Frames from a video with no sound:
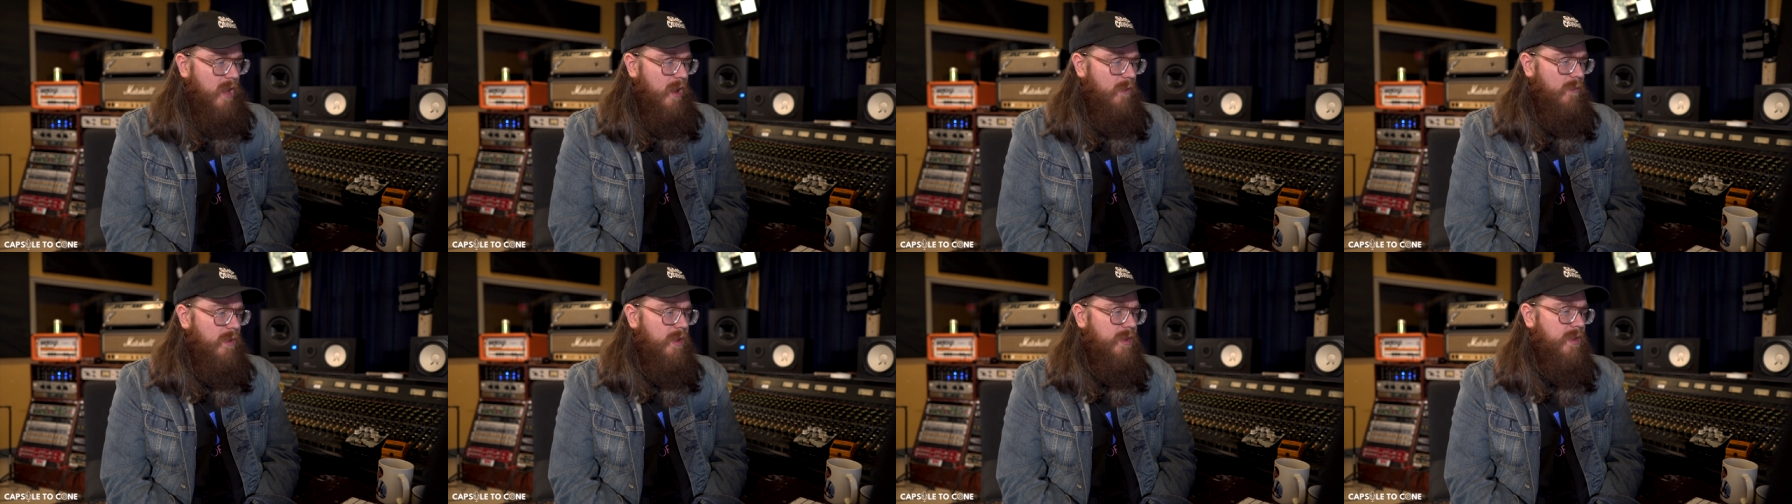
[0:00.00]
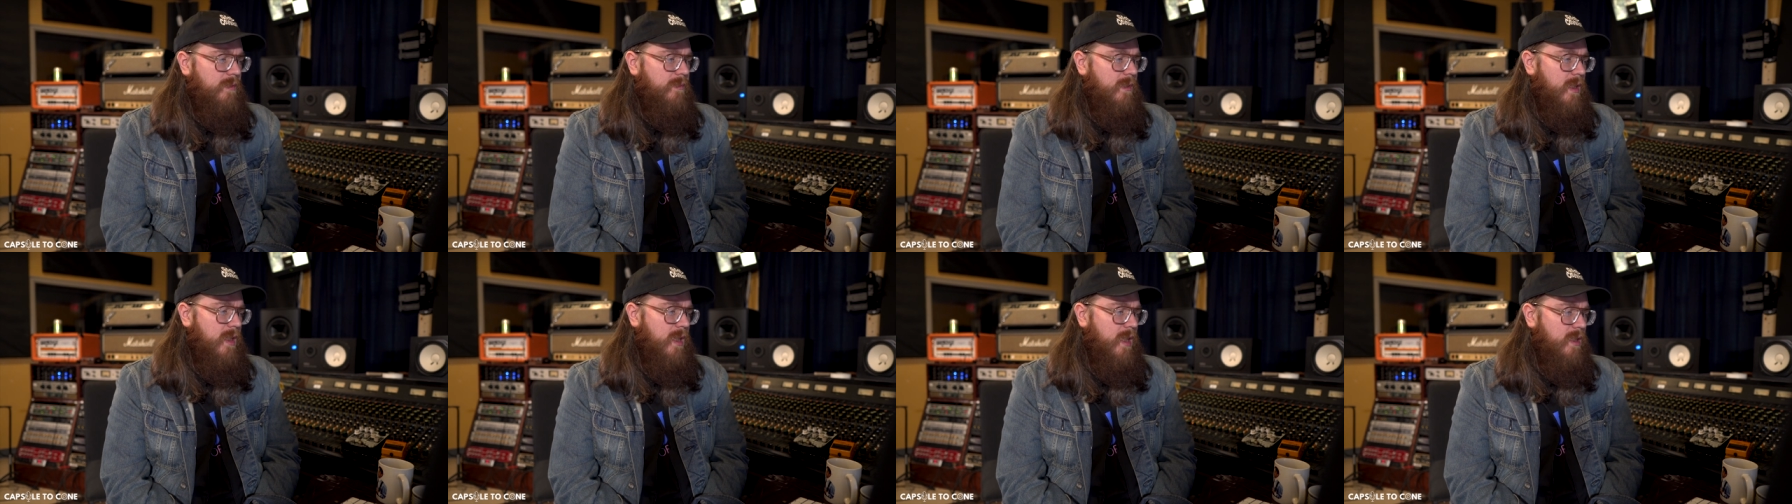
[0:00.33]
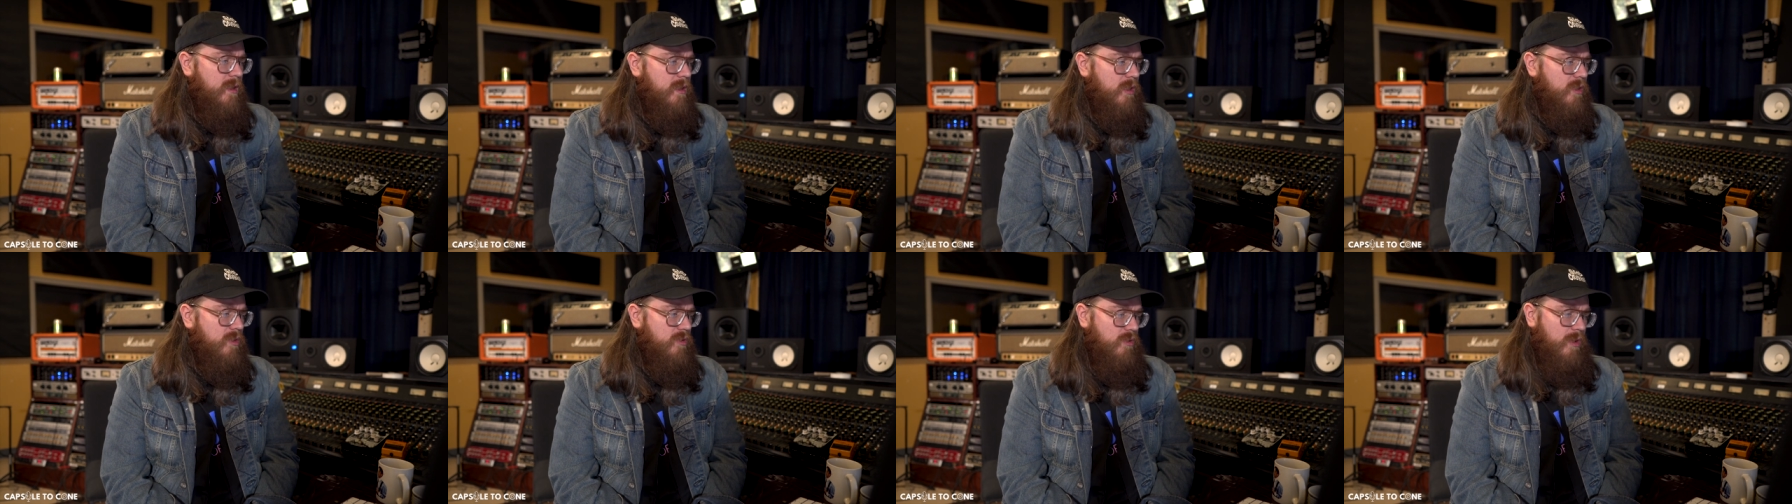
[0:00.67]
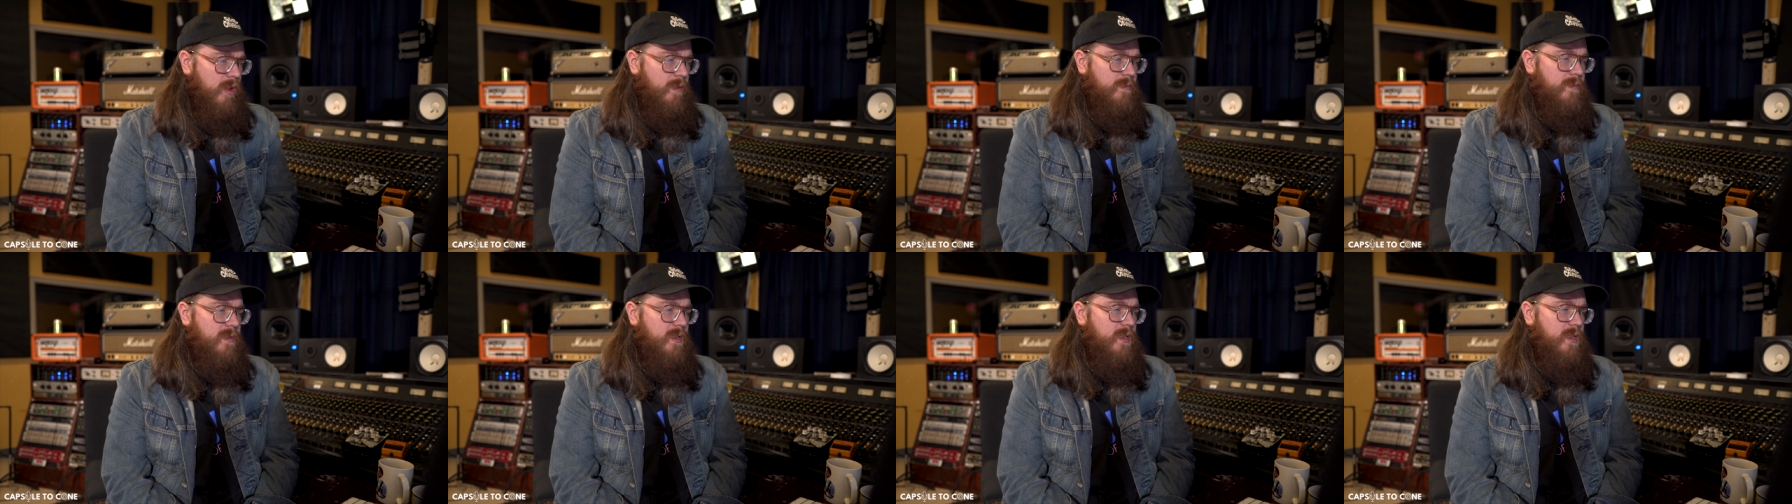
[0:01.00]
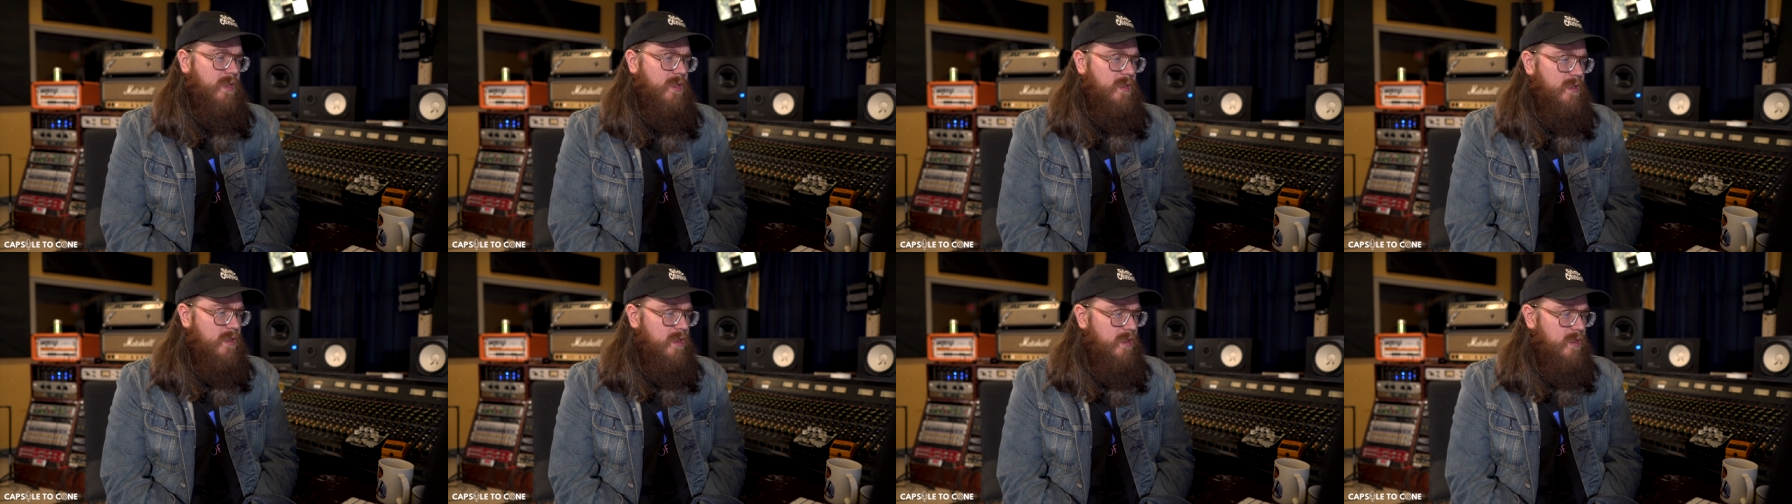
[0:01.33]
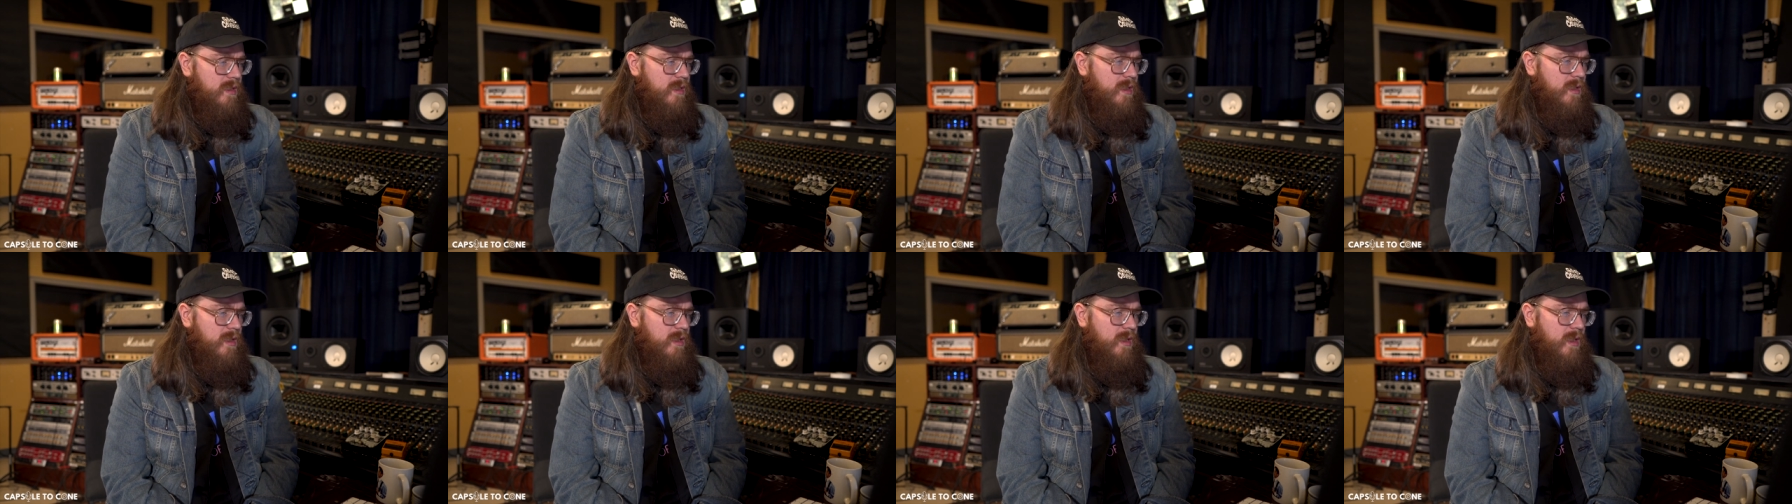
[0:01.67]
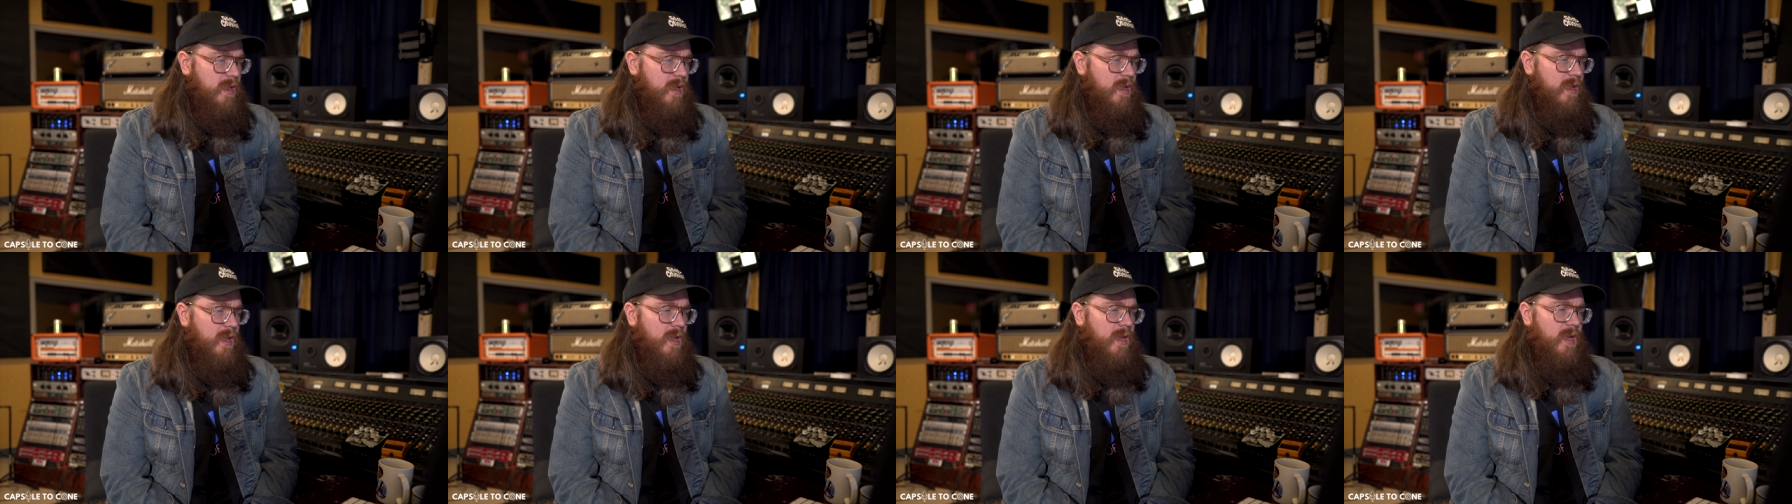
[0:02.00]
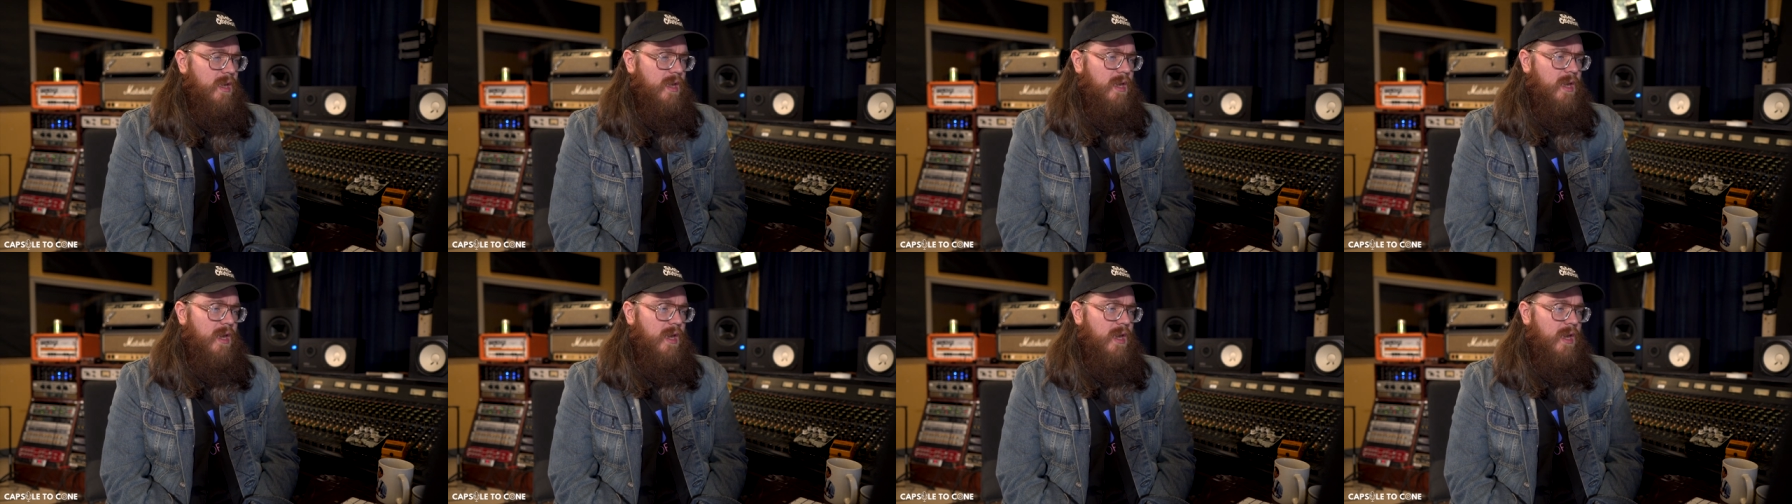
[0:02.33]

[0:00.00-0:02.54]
I want them to hit the drums consistently